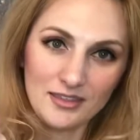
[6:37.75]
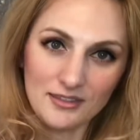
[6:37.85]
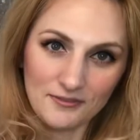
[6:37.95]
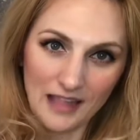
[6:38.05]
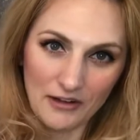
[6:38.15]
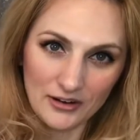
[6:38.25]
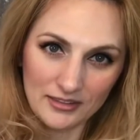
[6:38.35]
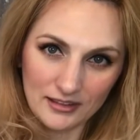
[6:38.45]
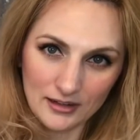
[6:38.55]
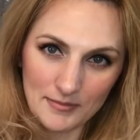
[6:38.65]
The flower,
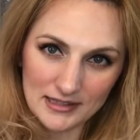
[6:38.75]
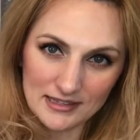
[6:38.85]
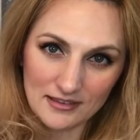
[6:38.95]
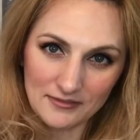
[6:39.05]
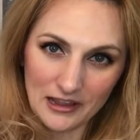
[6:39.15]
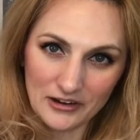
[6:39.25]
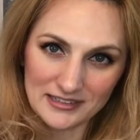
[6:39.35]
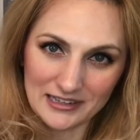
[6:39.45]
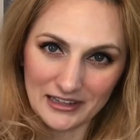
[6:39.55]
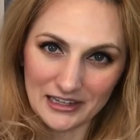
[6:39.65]
the little bits of the flower are
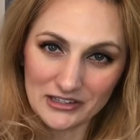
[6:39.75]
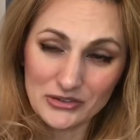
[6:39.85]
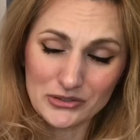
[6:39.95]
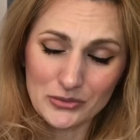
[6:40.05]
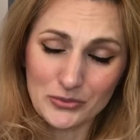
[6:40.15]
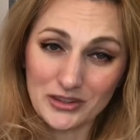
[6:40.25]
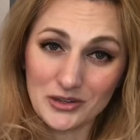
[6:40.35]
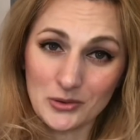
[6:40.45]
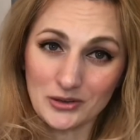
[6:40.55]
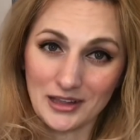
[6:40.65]
still in it, so it's a really
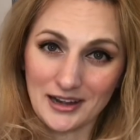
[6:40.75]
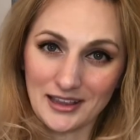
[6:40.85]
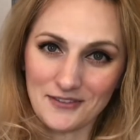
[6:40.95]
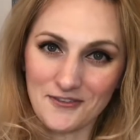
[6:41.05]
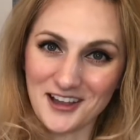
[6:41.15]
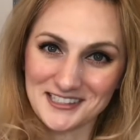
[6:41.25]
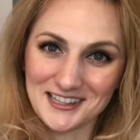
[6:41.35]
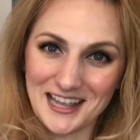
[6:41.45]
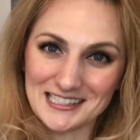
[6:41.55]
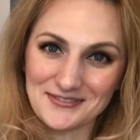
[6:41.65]
cool kind of like
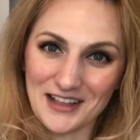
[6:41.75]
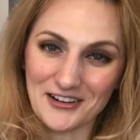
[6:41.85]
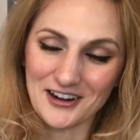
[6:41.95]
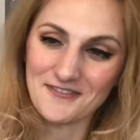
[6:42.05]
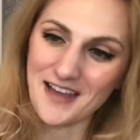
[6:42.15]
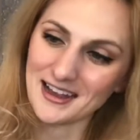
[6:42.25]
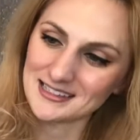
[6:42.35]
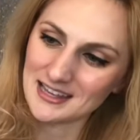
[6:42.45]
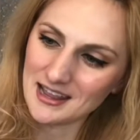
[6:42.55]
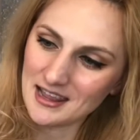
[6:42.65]
fossilized flower
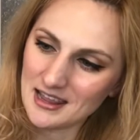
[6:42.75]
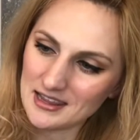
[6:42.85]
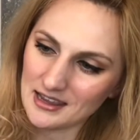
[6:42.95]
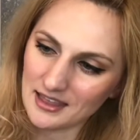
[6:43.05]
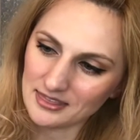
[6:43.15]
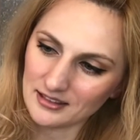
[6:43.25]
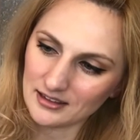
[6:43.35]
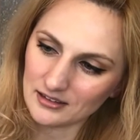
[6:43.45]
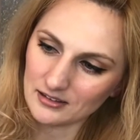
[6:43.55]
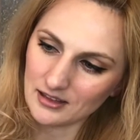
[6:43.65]
effect. You got the
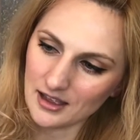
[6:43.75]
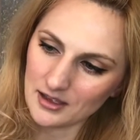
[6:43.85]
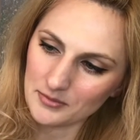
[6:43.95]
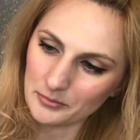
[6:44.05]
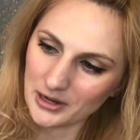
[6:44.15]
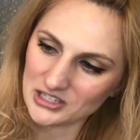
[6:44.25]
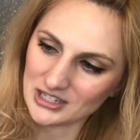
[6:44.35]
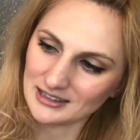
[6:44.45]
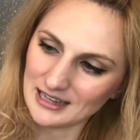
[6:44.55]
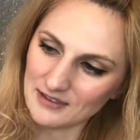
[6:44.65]
little uh, branch
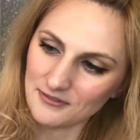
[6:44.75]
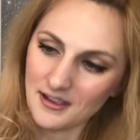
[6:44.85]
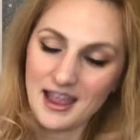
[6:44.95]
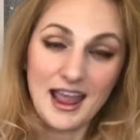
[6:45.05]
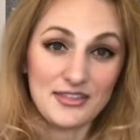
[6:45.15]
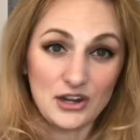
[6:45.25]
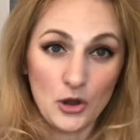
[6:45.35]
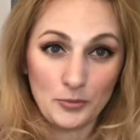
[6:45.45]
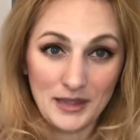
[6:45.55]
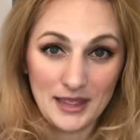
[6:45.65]
and leaf, and then
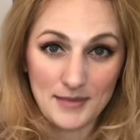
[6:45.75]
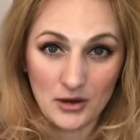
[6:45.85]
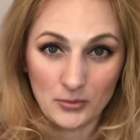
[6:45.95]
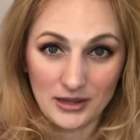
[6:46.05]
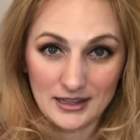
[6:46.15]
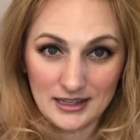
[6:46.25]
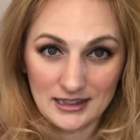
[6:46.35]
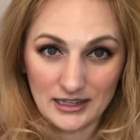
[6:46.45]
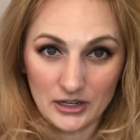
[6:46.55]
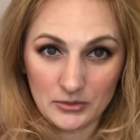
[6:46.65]
hope came out really
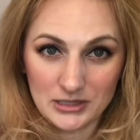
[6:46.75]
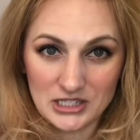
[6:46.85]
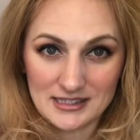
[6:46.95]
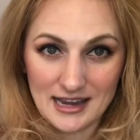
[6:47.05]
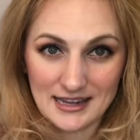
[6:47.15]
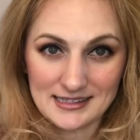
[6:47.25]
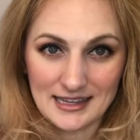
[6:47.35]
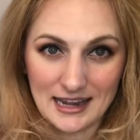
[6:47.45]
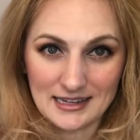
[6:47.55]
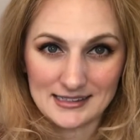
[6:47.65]
clear, which is nice.
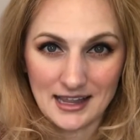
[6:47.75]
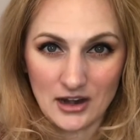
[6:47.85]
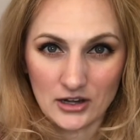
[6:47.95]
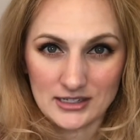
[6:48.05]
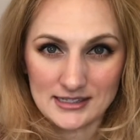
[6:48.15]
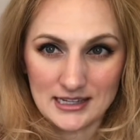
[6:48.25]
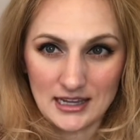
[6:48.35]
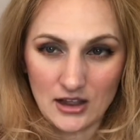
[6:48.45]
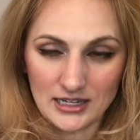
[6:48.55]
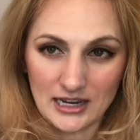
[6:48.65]
Again, it's kind of hard to see
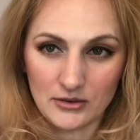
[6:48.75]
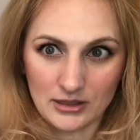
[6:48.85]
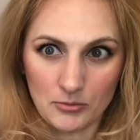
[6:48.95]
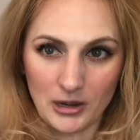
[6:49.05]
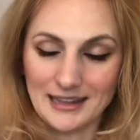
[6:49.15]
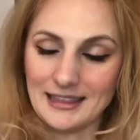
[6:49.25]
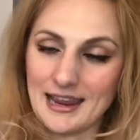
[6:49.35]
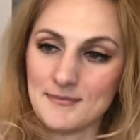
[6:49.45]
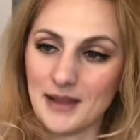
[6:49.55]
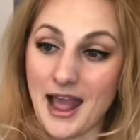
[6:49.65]
on here with the bright
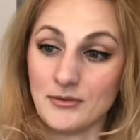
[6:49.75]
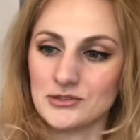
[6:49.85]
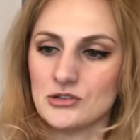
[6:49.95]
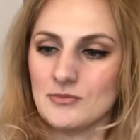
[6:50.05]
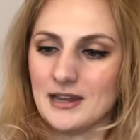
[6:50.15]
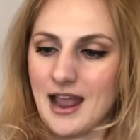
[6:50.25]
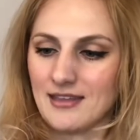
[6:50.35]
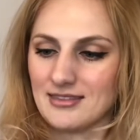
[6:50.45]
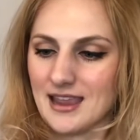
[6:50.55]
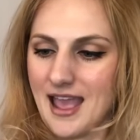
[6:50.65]
light, but I will zoom in
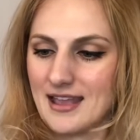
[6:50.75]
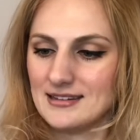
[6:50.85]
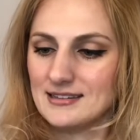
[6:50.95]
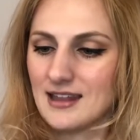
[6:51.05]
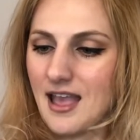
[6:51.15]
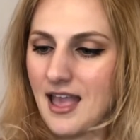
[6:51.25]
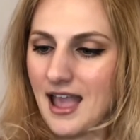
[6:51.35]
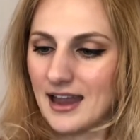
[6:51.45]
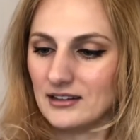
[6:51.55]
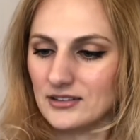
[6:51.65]
at the end,
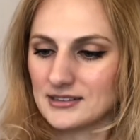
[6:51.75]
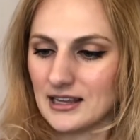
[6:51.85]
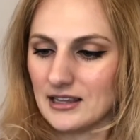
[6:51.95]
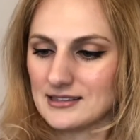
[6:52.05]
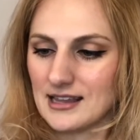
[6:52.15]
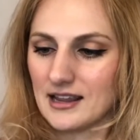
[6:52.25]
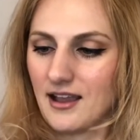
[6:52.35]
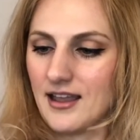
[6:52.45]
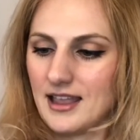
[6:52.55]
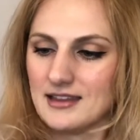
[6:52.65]
and it looks like it's like
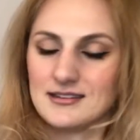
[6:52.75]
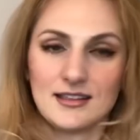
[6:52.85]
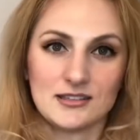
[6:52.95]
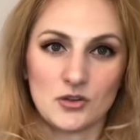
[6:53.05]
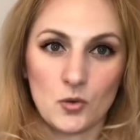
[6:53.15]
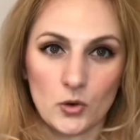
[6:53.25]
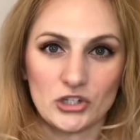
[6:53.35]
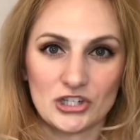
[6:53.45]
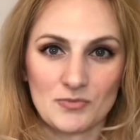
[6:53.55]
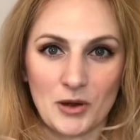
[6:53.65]
cut into this
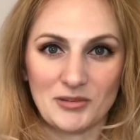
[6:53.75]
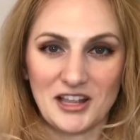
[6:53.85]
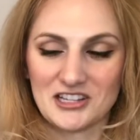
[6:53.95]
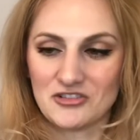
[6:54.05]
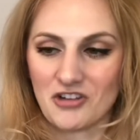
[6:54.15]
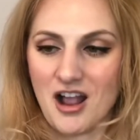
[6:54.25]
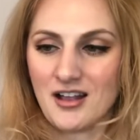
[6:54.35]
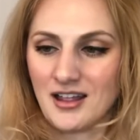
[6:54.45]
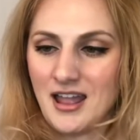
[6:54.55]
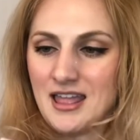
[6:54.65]
gorgeous marbleized
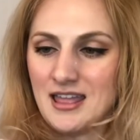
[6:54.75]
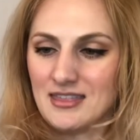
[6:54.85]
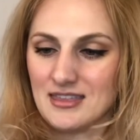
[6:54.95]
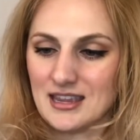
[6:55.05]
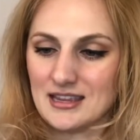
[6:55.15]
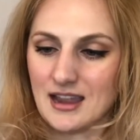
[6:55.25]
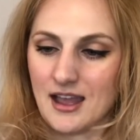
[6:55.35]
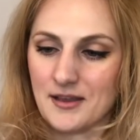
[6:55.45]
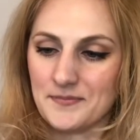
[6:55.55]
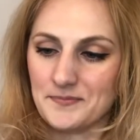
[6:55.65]
rock. The
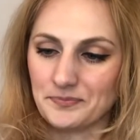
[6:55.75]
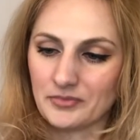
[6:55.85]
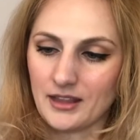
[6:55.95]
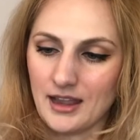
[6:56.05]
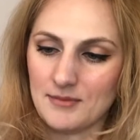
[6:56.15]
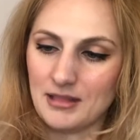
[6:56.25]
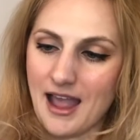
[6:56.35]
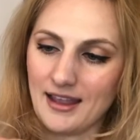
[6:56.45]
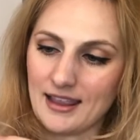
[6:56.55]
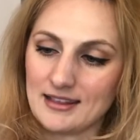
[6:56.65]
um, kind of
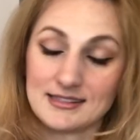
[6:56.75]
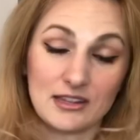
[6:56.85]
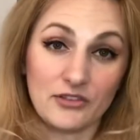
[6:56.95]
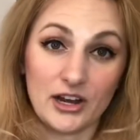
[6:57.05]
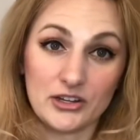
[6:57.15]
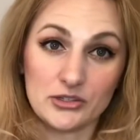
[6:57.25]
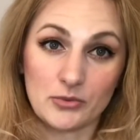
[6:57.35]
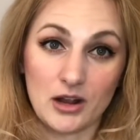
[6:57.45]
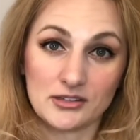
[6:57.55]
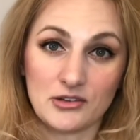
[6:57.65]
black and silver I used
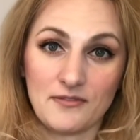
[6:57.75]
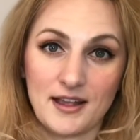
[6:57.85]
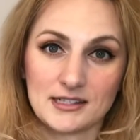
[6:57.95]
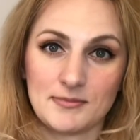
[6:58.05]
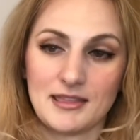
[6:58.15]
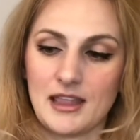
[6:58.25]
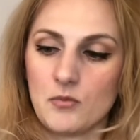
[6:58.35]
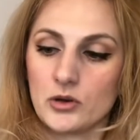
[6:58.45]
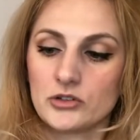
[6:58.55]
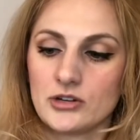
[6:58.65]
were also effects, but they
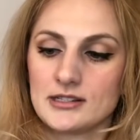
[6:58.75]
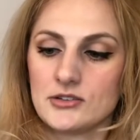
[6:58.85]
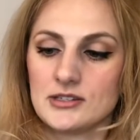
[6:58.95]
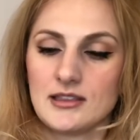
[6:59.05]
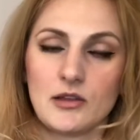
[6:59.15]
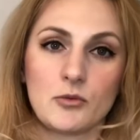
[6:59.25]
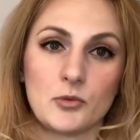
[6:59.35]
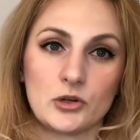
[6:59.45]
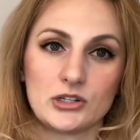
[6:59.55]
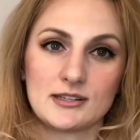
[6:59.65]
weren't translucent. They were
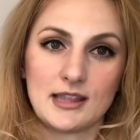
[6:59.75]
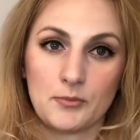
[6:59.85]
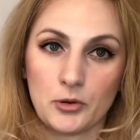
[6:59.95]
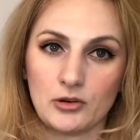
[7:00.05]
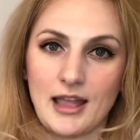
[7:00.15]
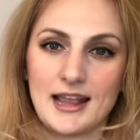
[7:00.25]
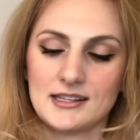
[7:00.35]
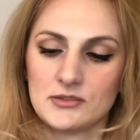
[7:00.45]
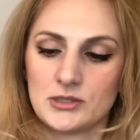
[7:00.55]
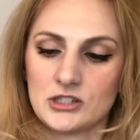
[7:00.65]
more just like
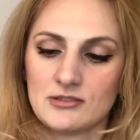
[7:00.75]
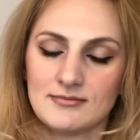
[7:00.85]
pearlized, which